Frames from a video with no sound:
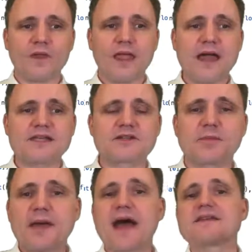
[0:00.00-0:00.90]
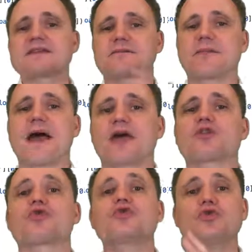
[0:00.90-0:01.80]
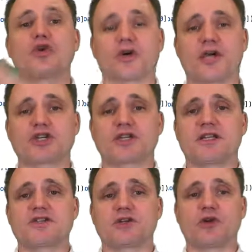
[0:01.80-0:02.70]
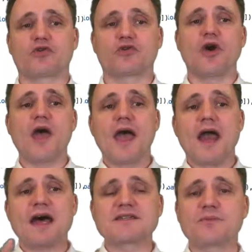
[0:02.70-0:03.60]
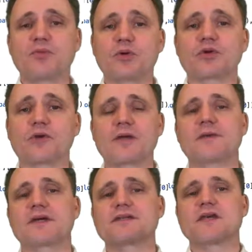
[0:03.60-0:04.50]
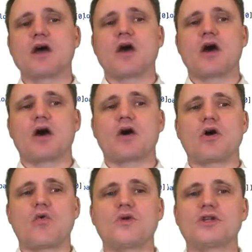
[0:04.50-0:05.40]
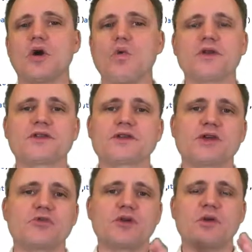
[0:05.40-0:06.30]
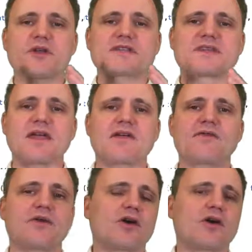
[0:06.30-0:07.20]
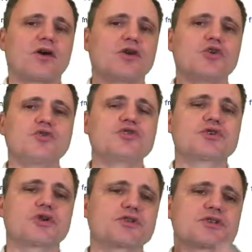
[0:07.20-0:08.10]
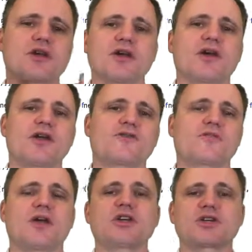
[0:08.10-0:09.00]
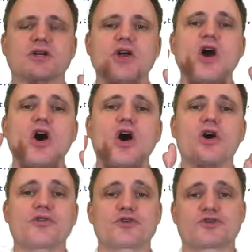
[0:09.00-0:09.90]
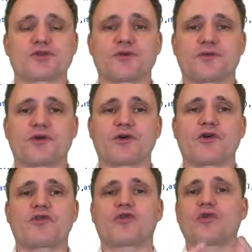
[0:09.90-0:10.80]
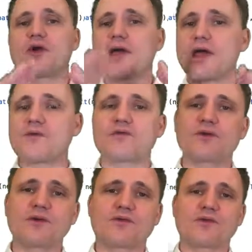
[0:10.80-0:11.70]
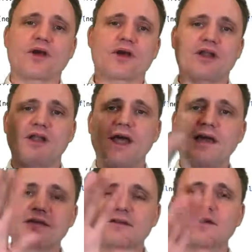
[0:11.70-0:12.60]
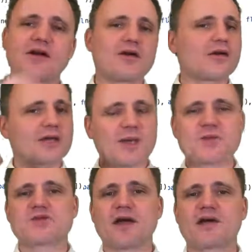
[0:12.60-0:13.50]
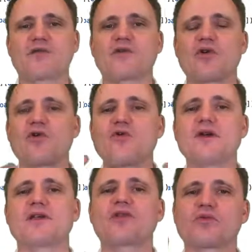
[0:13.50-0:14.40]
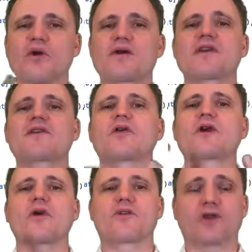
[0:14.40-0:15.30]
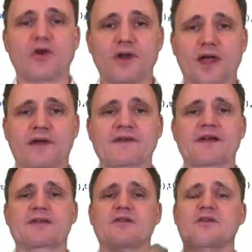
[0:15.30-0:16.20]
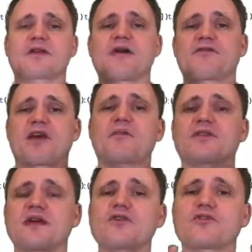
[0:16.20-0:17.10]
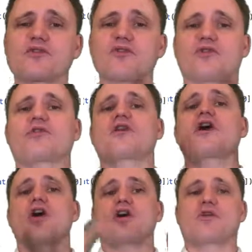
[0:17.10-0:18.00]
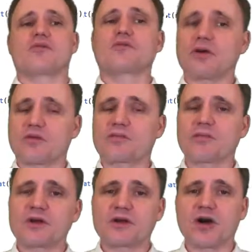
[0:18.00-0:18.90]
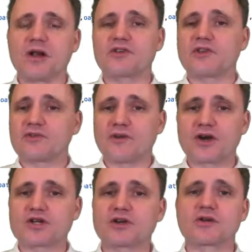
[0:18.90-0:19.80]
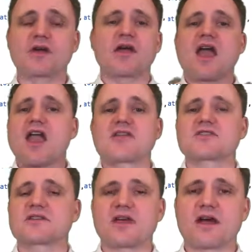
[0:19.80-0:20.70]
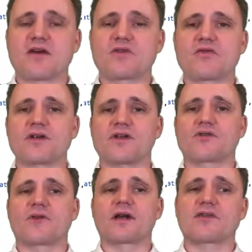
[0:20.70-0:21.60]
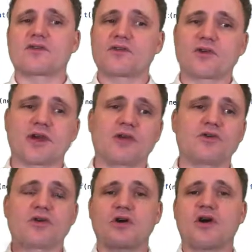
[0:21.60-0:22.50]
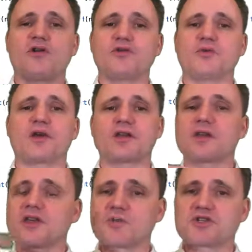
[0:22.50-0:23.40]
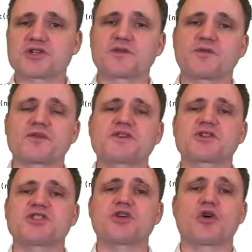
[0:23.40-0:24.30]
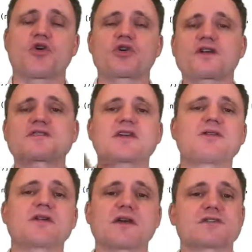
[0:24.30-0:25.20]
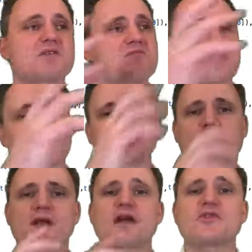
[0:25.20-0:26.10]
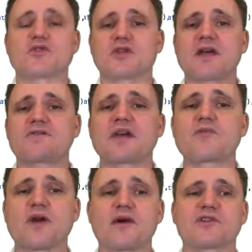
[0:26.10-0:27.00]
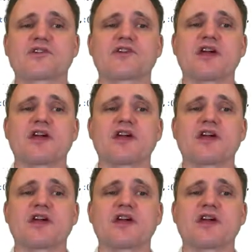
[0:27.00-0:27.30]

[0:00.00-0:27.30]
and it's going to pass it back the new location it needs to go to. And that's important, right? Because we don't want to save a user's information on the server. So every client keeps track of who it is, where it is, and where it wants to go next. Like that, you could have simultaneous users you know, calling this function, and it doesn't care who it is, right? It says, okay, you called, you wanted the next position for these geo coordinates, here it is, next one. So you can have 10 browsers.